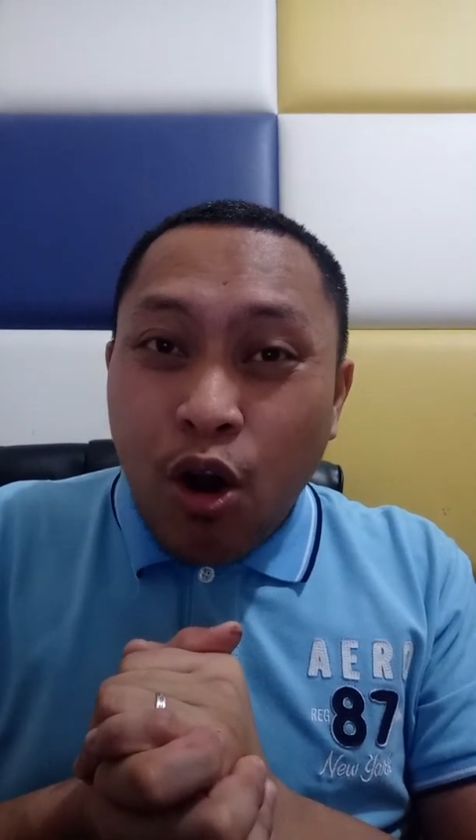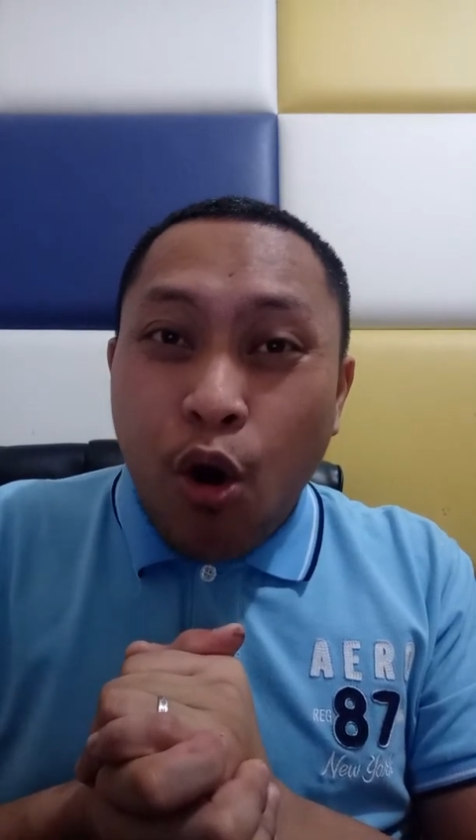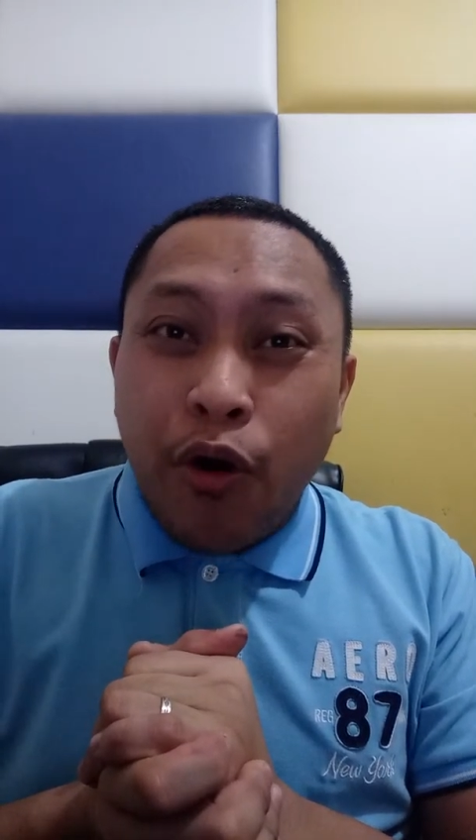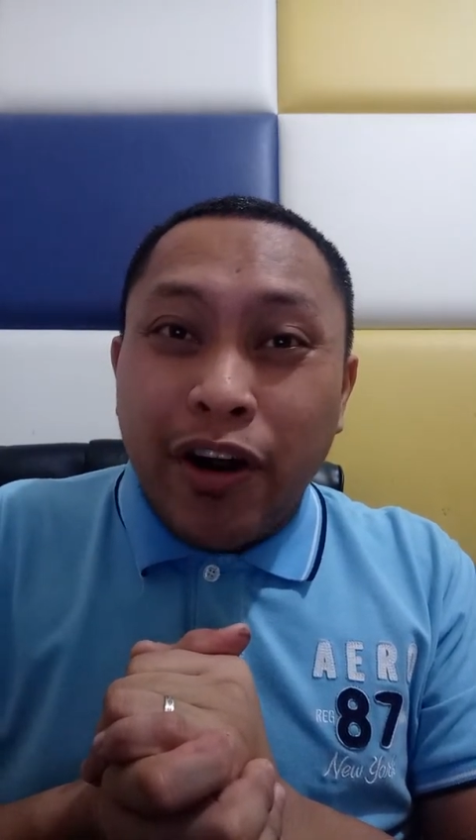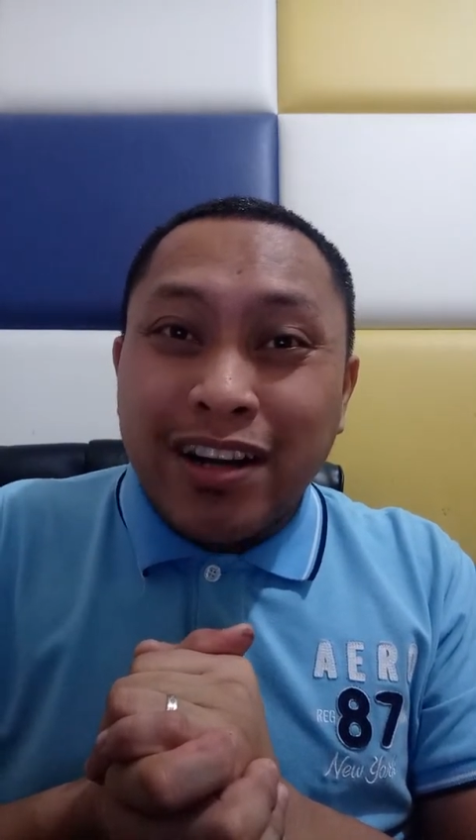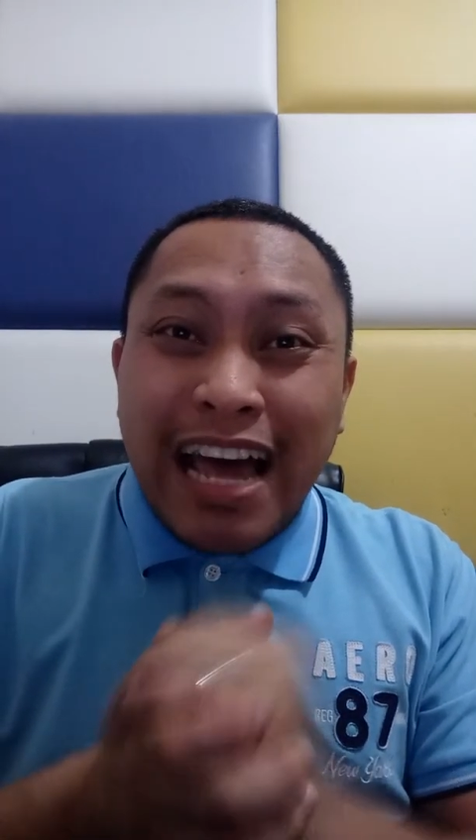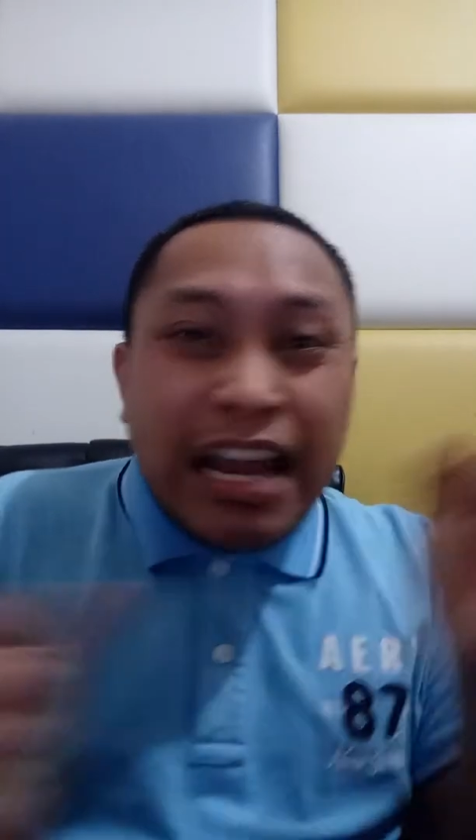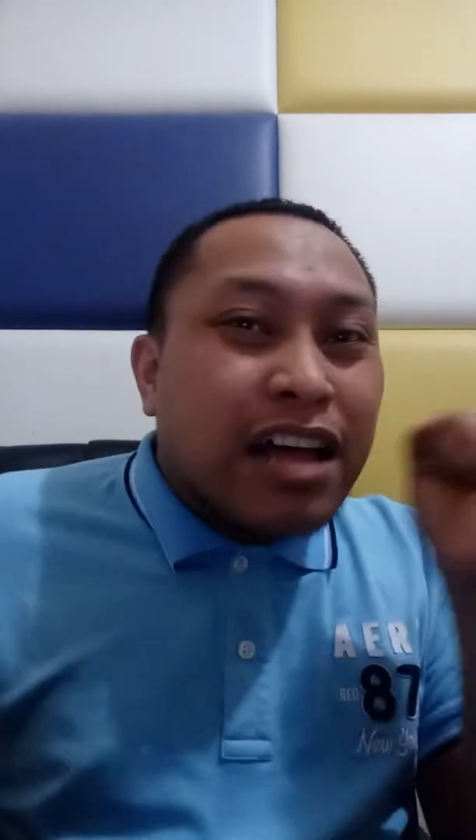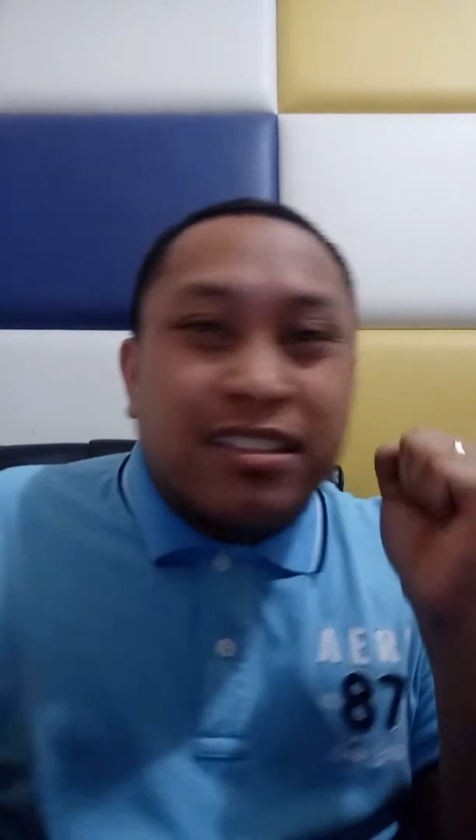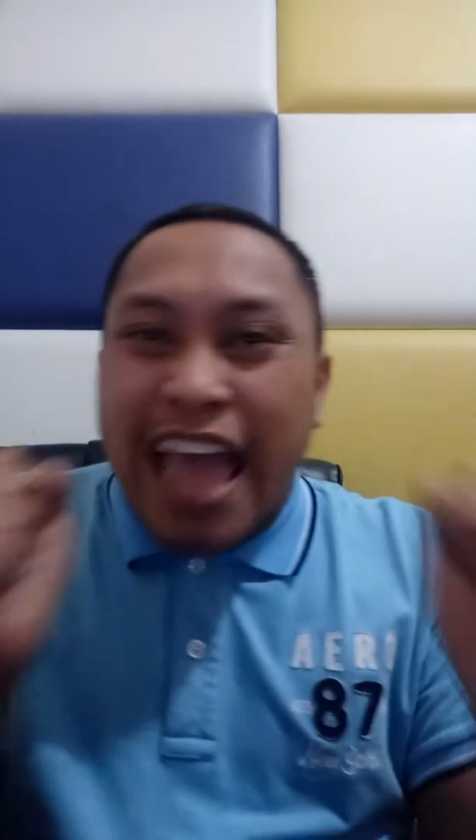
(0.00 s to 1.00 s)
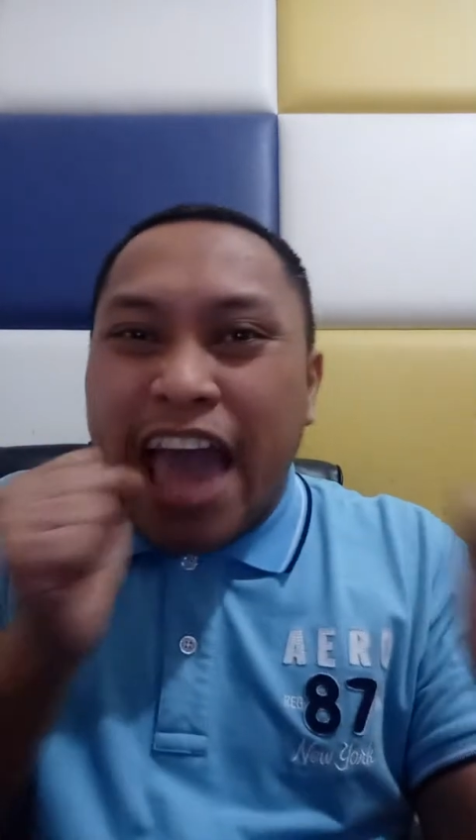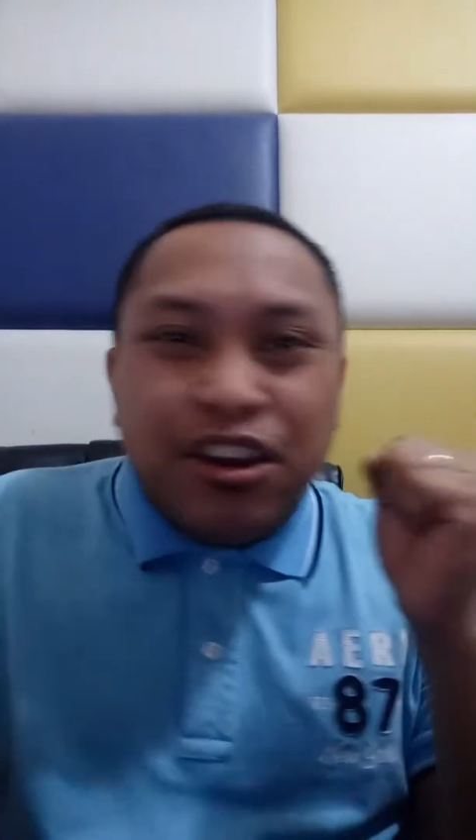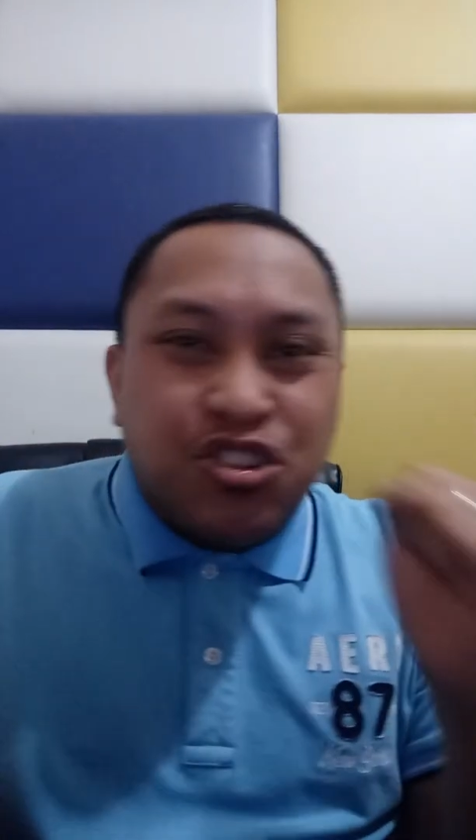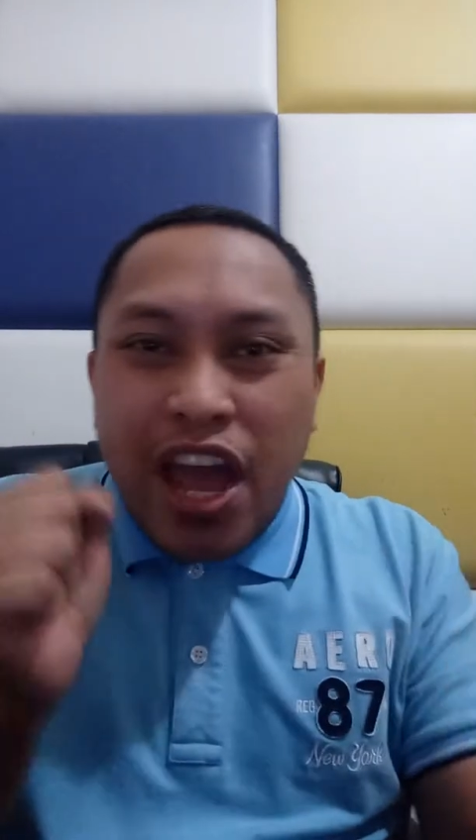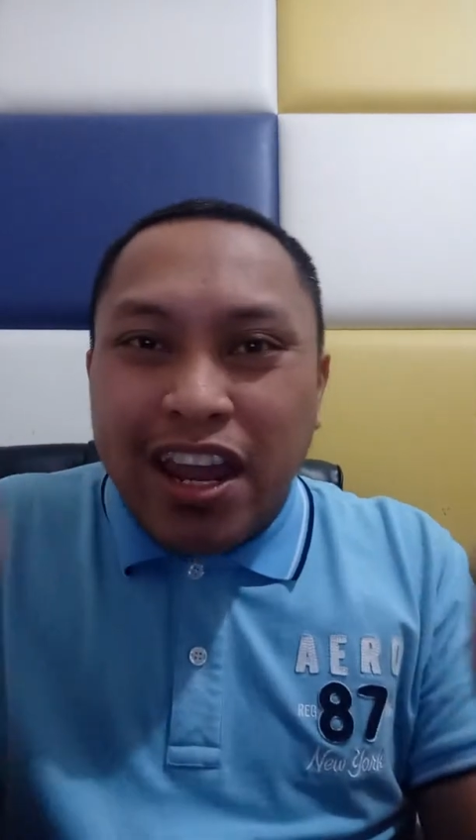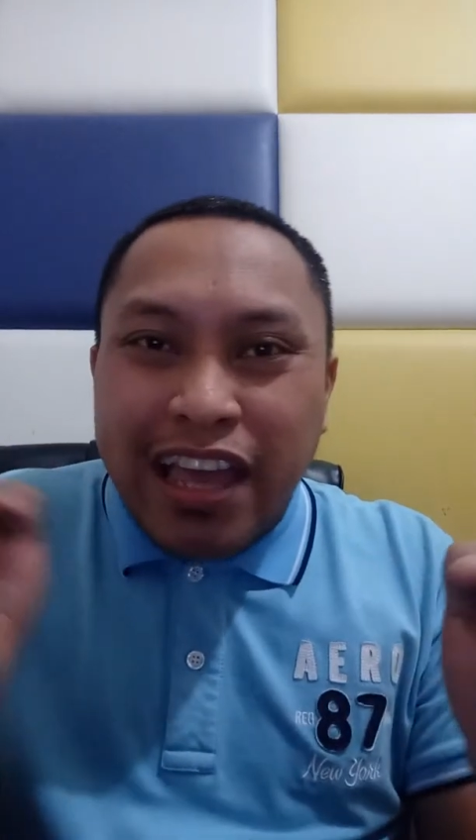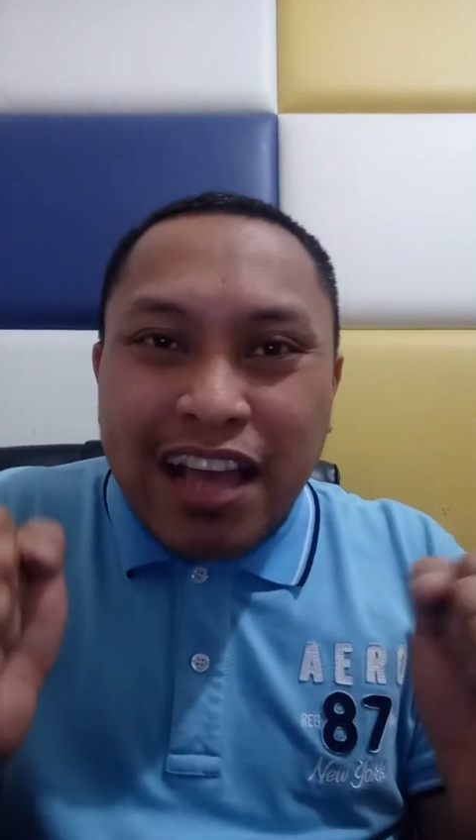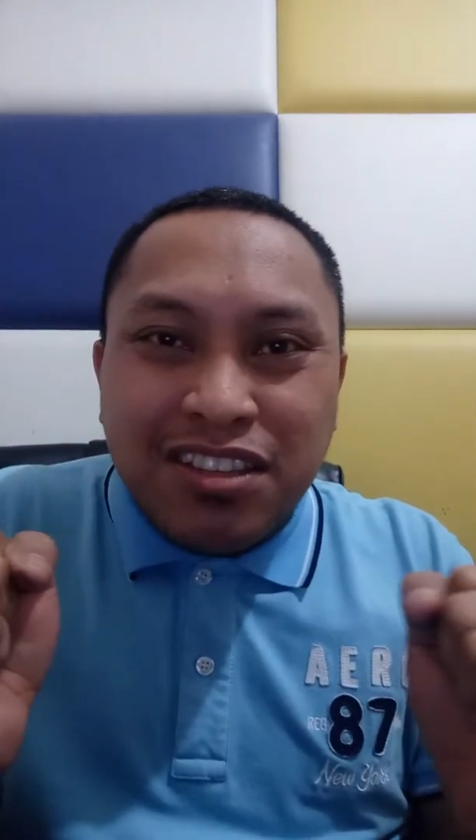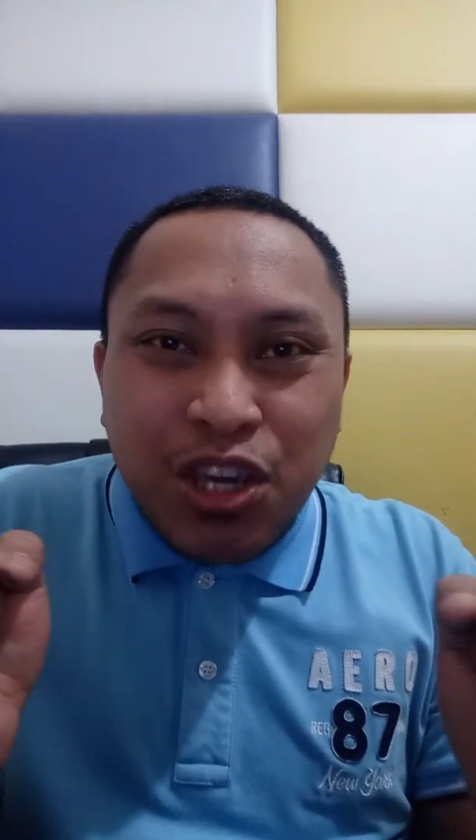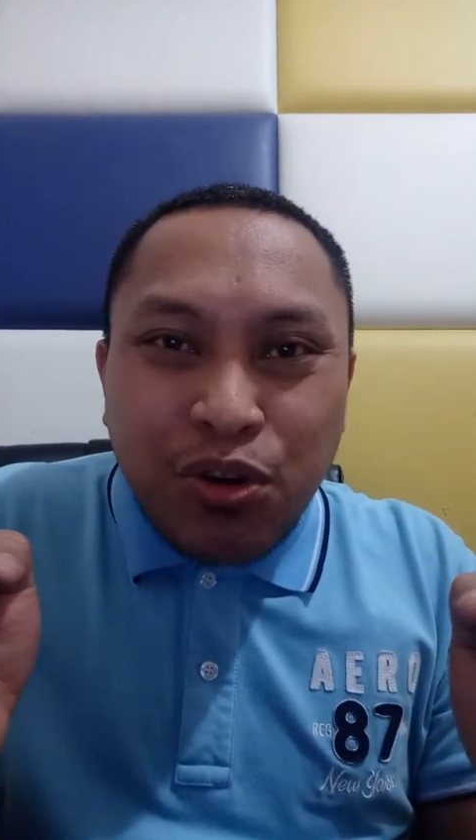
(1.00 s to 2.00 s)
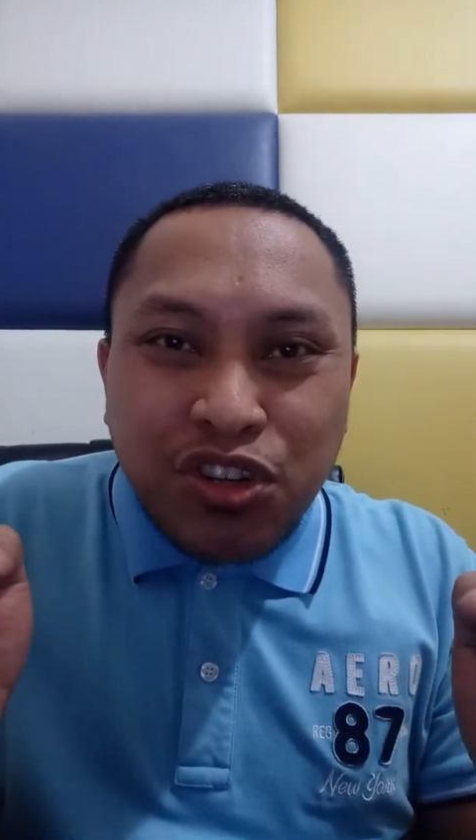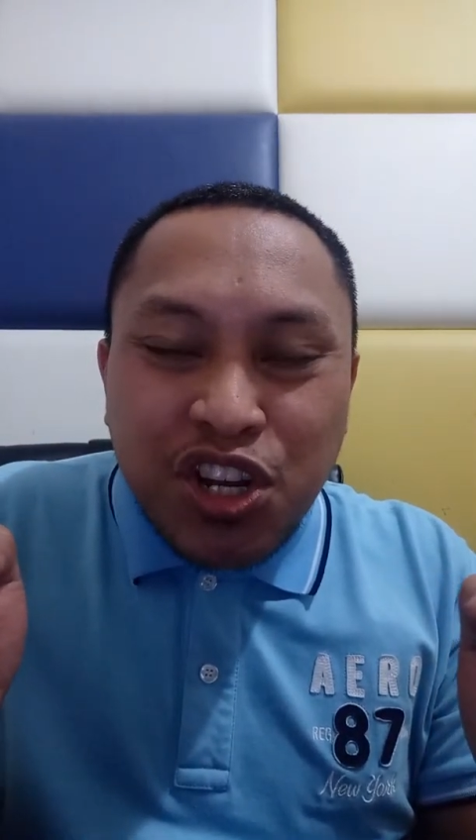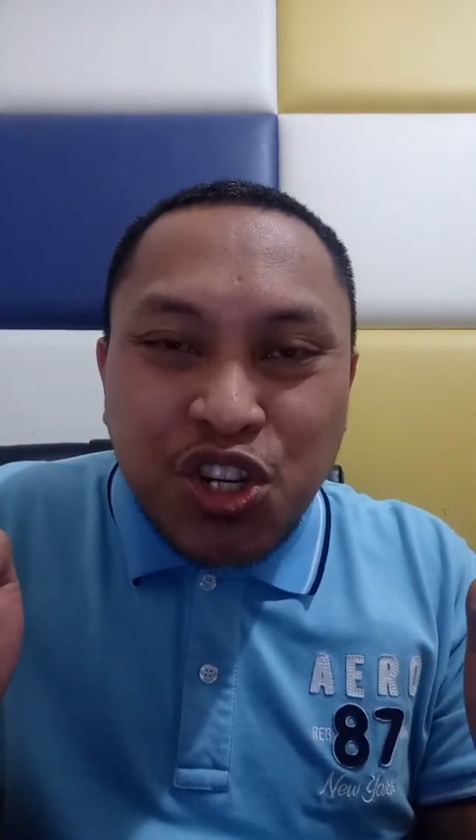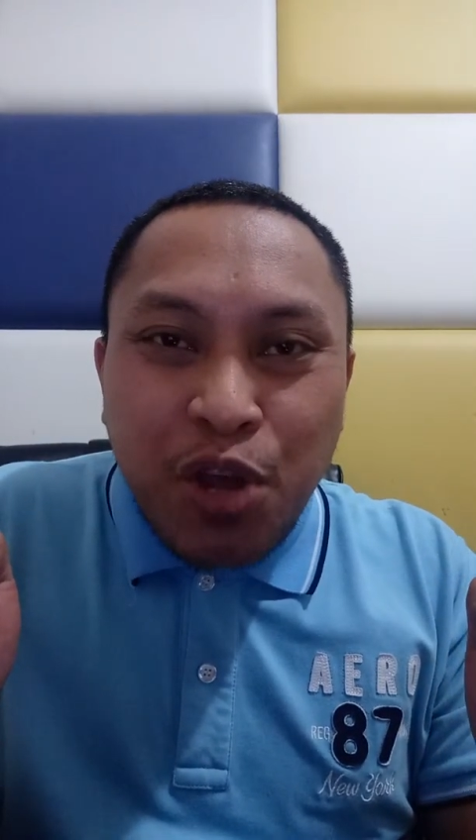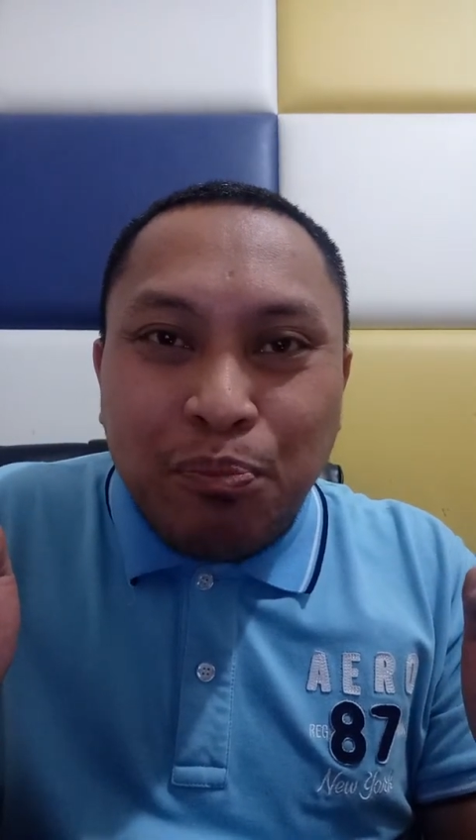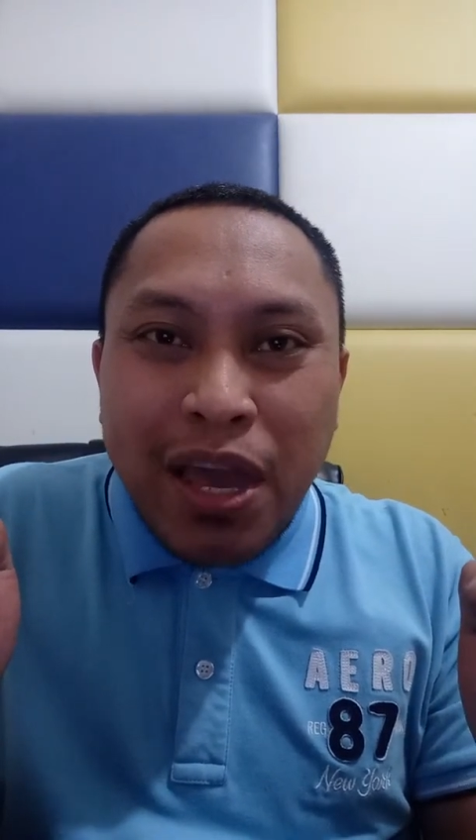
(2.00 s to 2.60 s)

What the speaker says: or not as energetic as he or she should